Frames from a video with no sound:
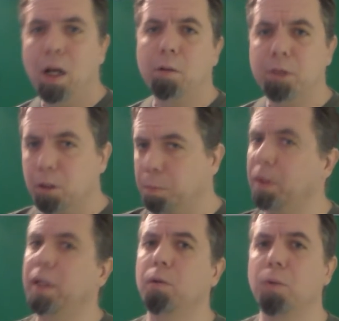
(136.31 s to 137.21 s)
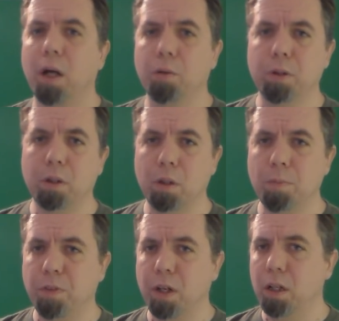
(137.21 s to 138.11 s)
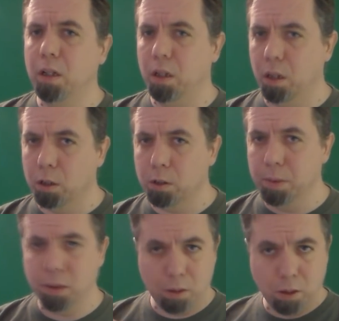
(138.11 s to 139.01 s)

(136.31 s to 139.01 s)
I'm still playing around with them, finding the ultimate,